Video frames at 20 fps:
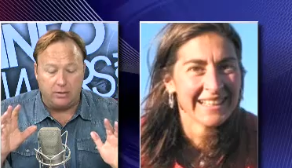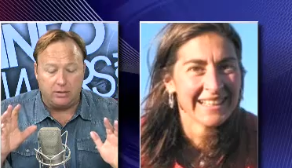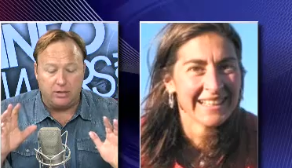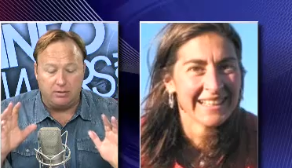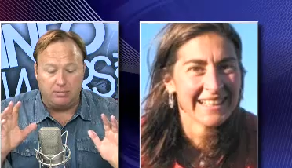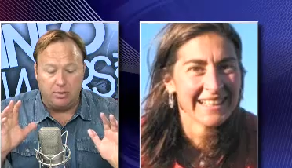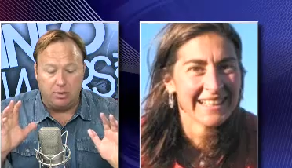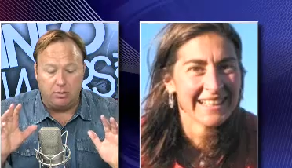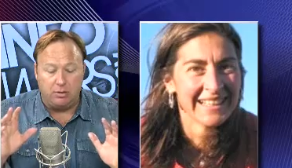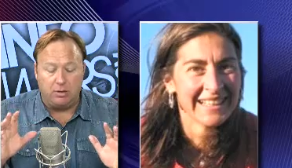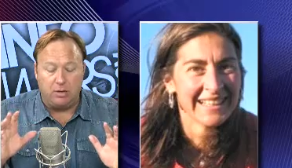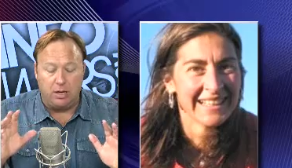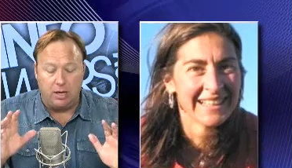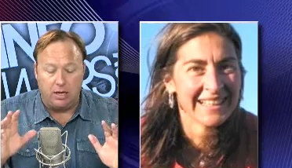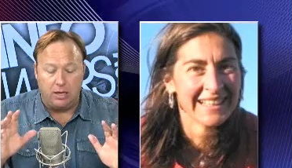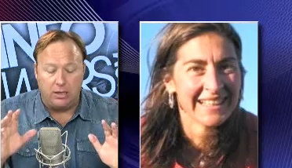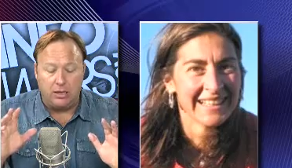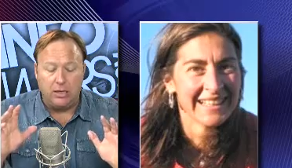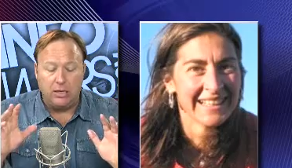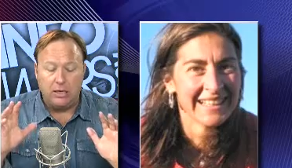
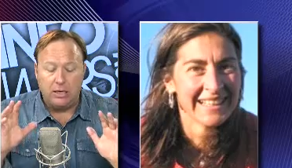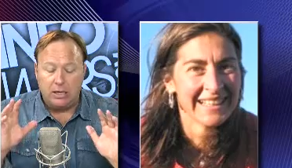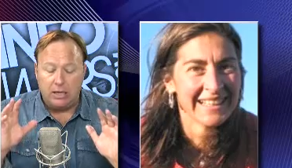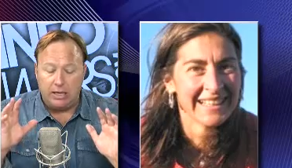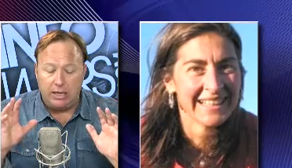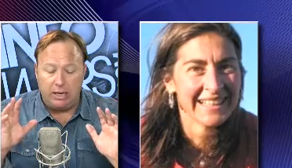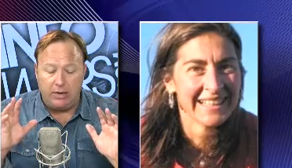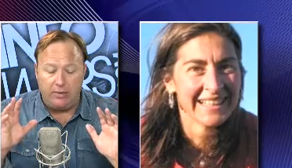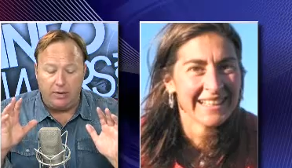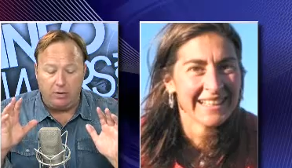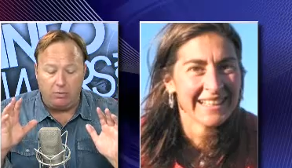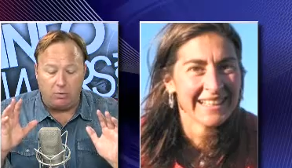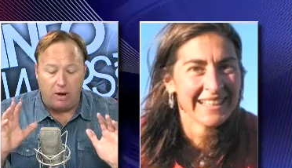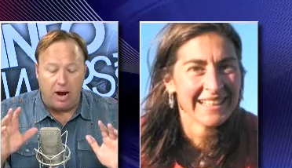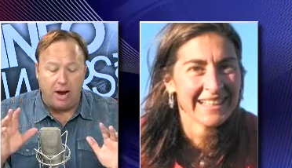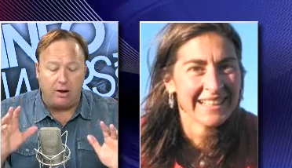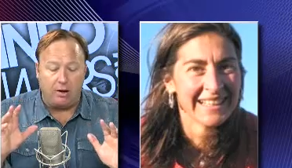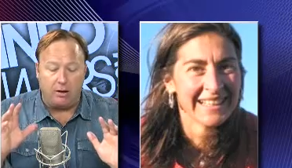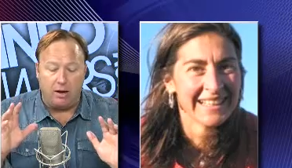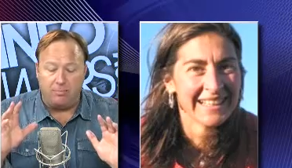Speaker 1: Manookian, again, the
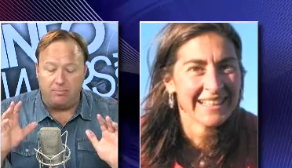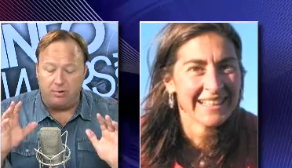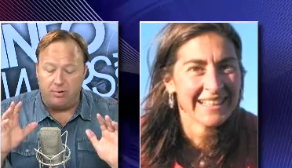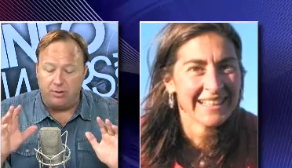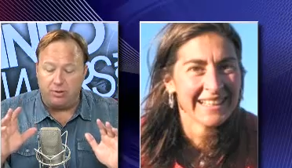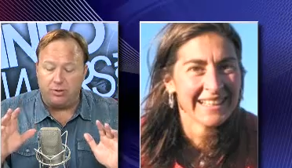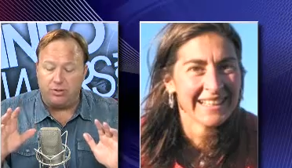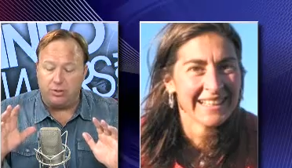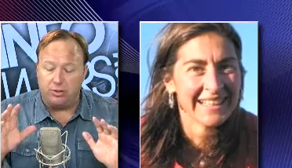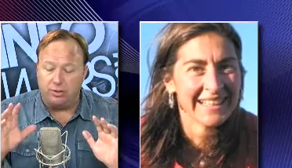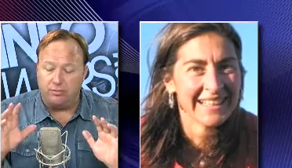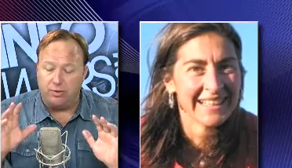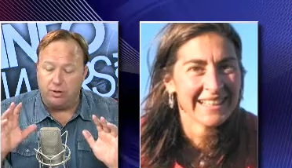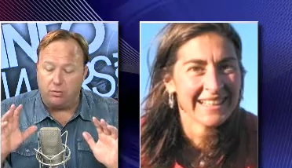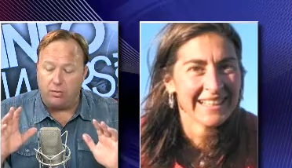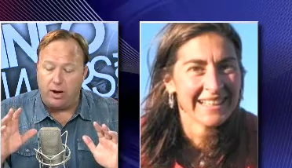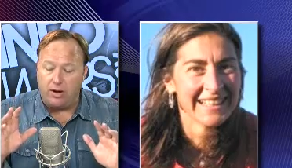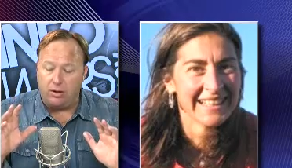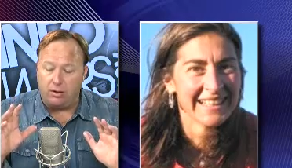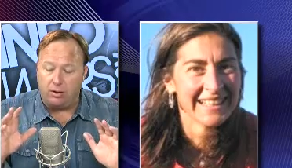writer and producer of The
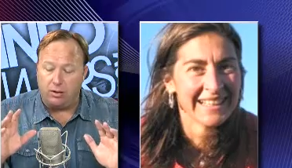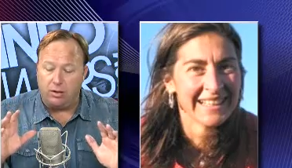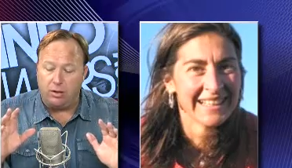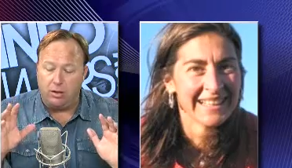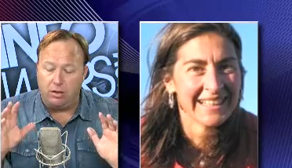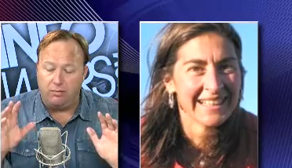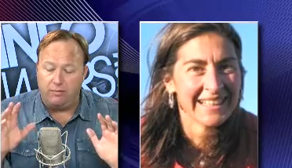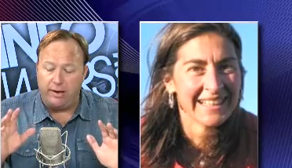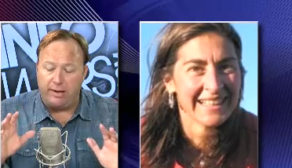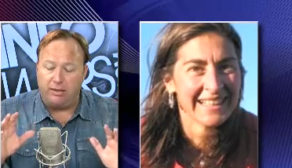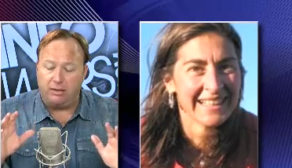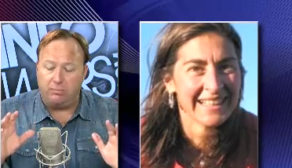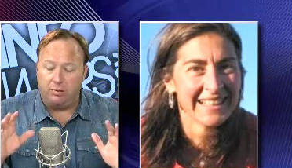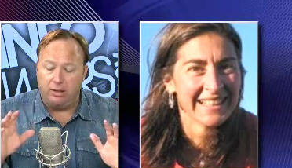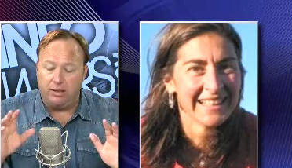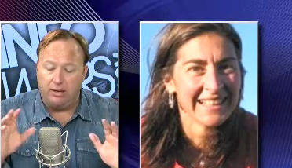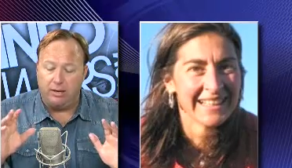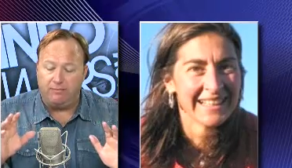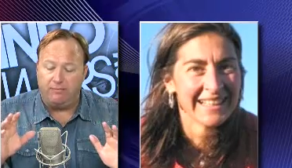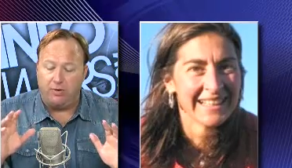Greater Good, available at
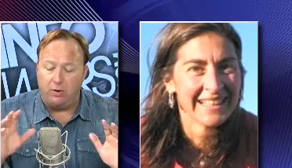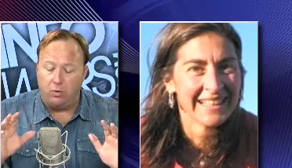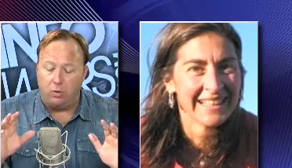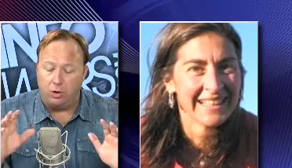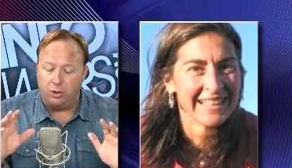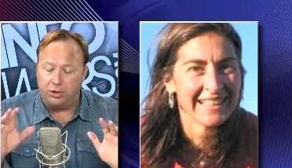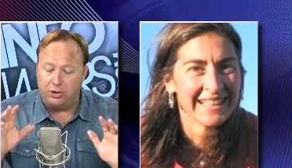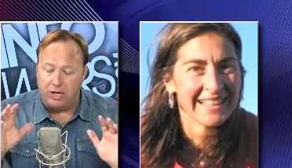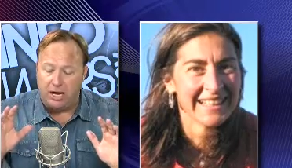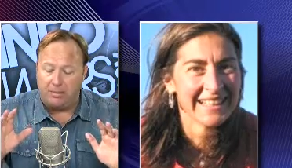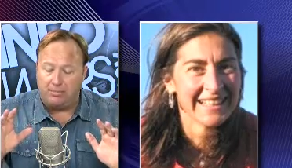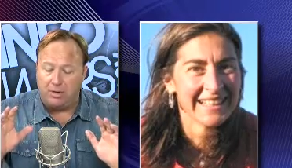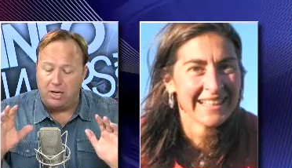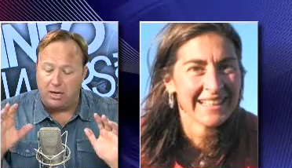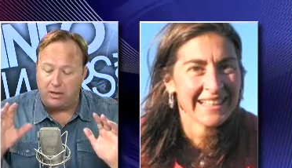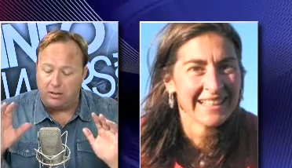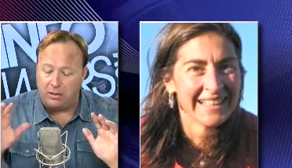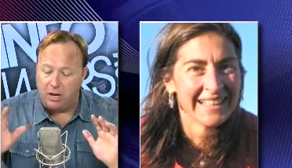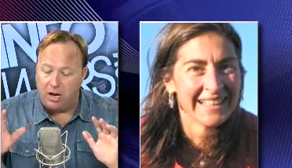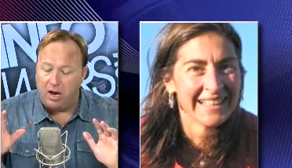
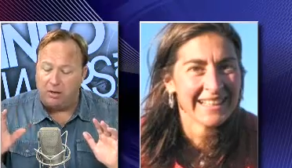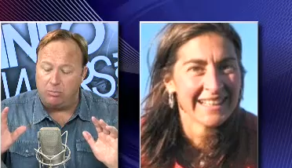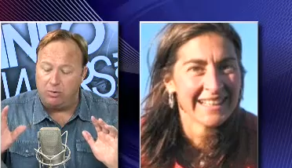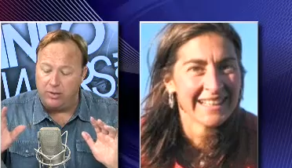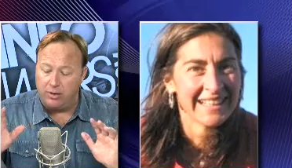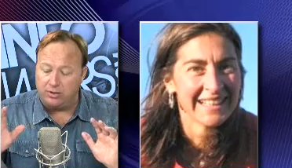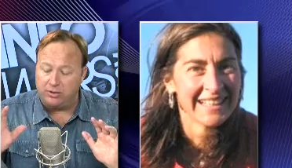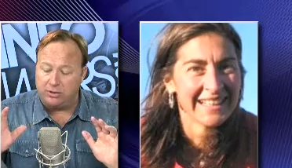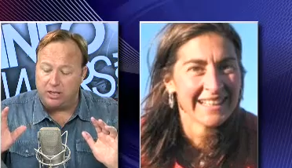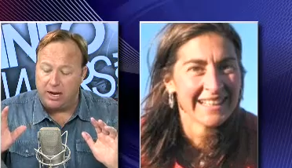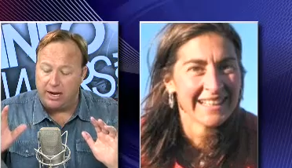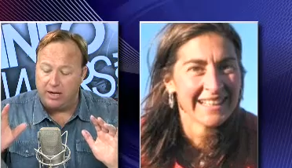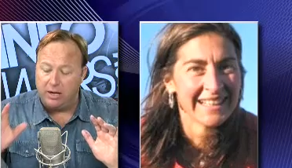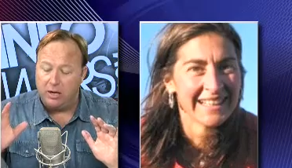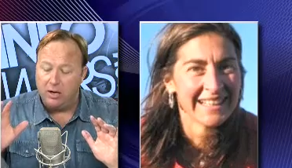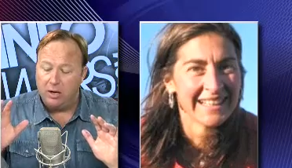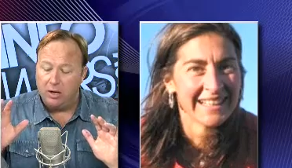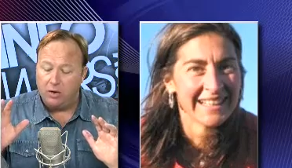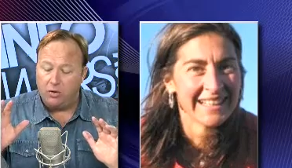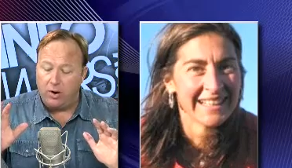InfoWarsShop.com or their site,
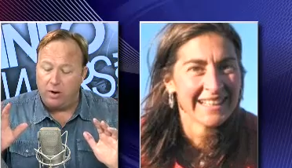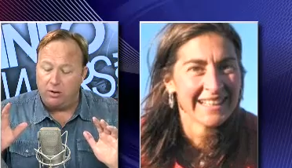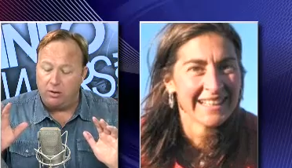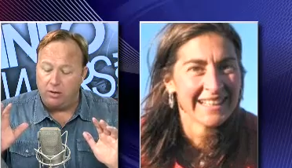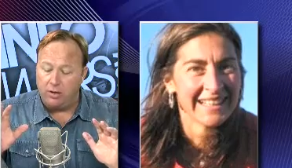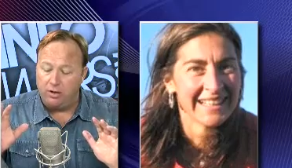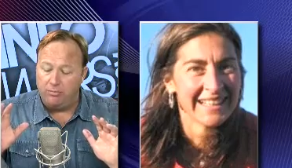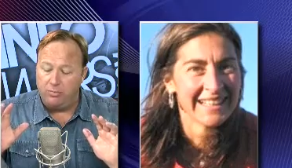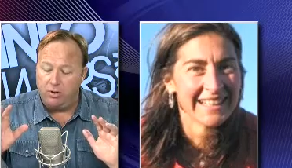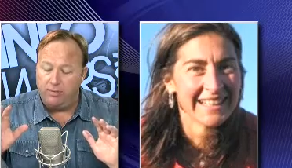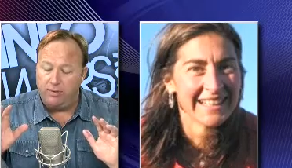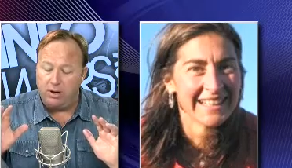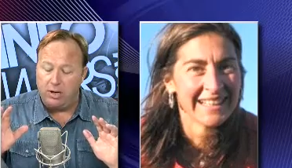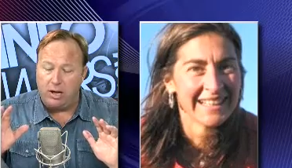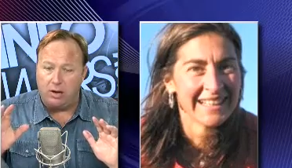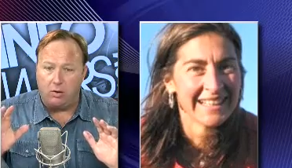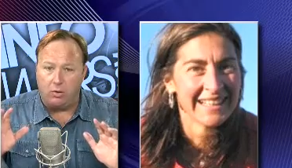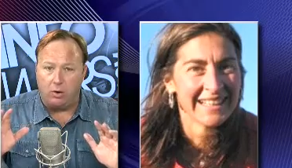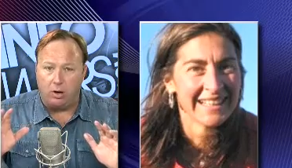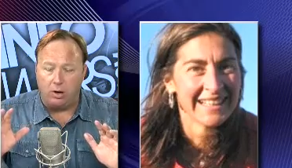
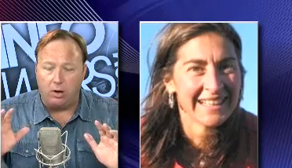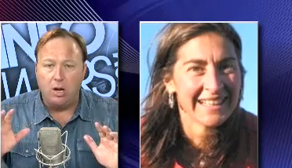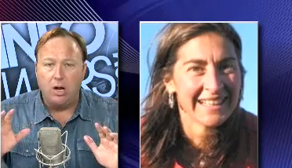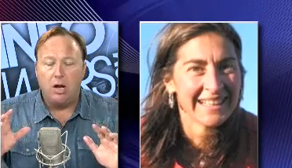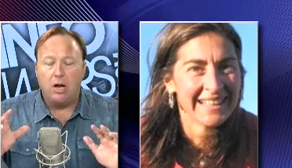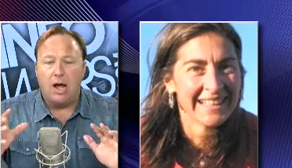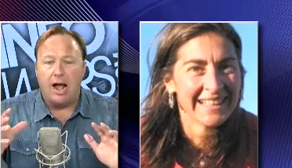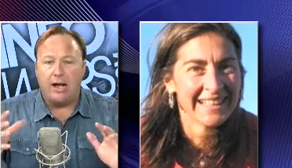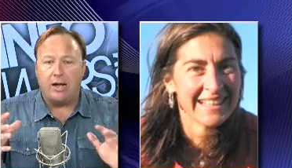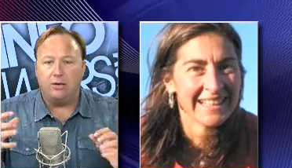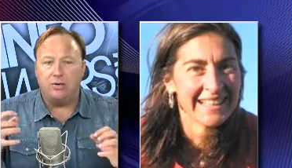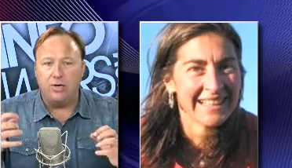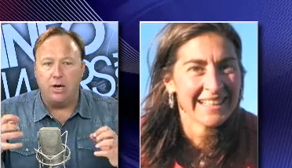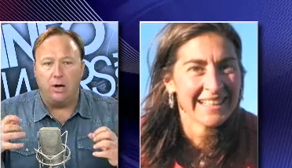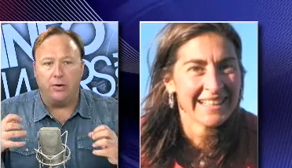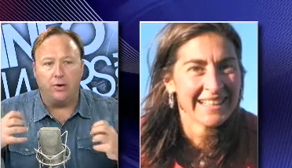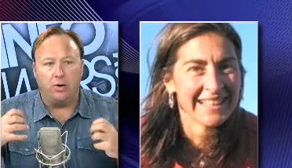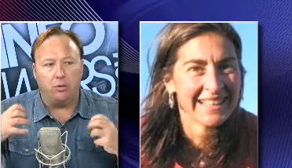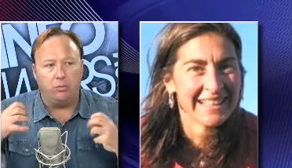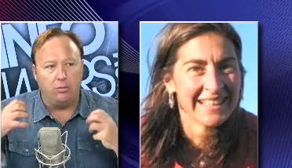GreaterGoodMovie.org. I could tell
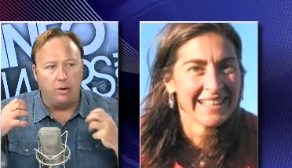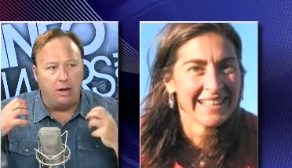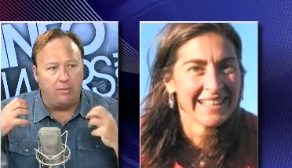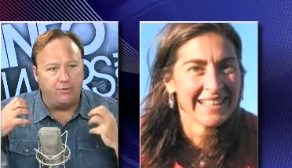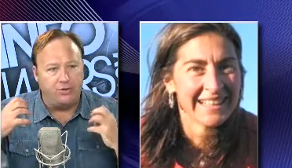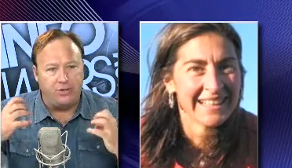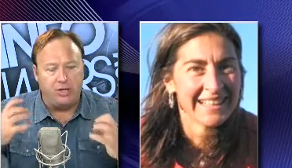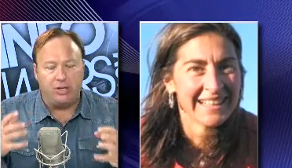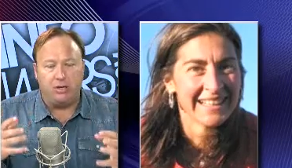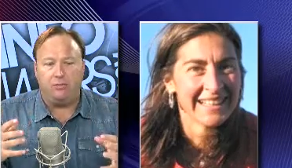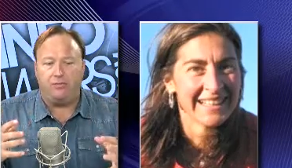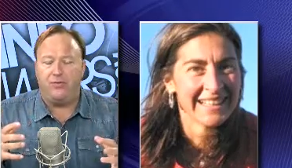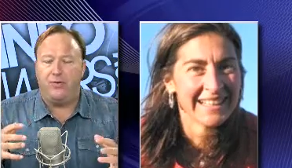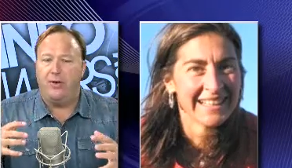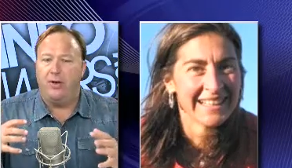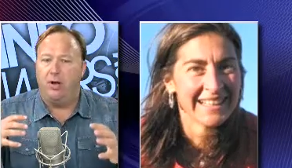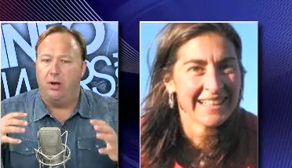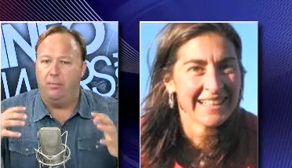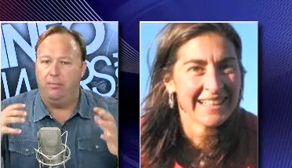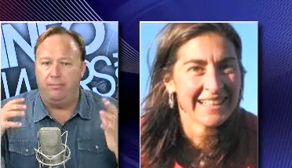you, I've seen the
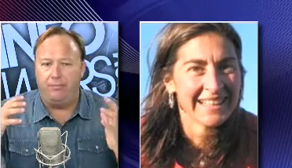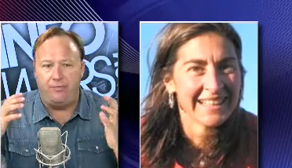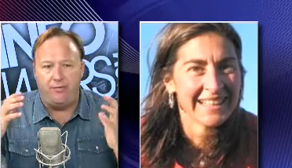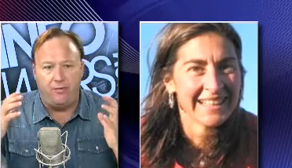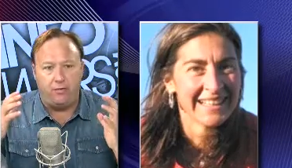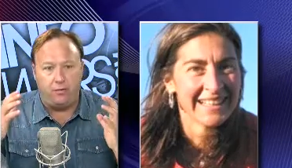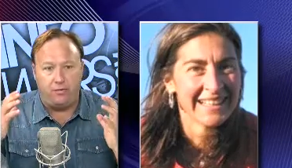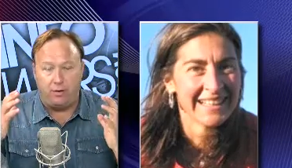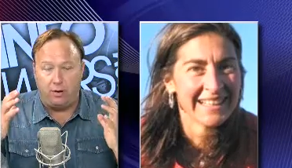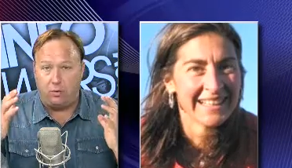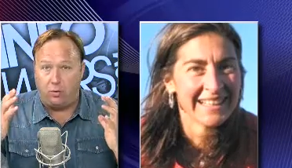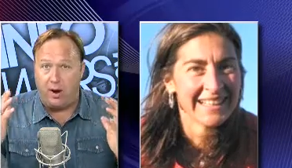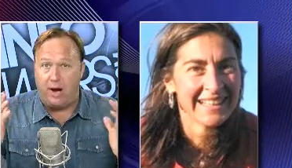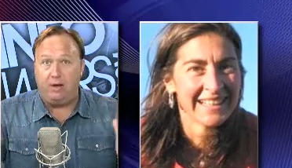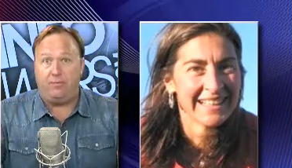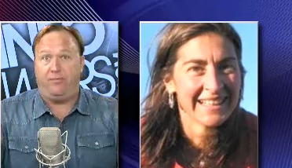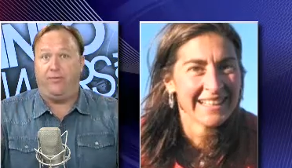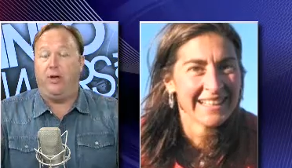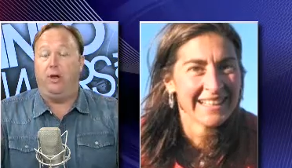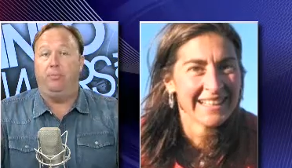film, great
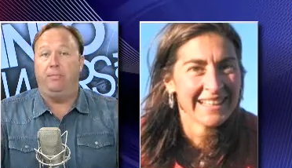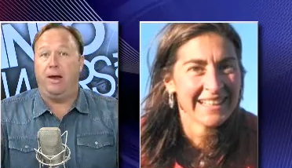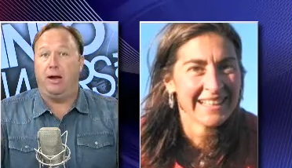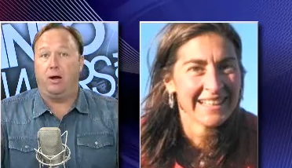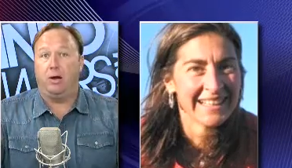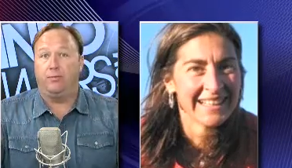filmmaker for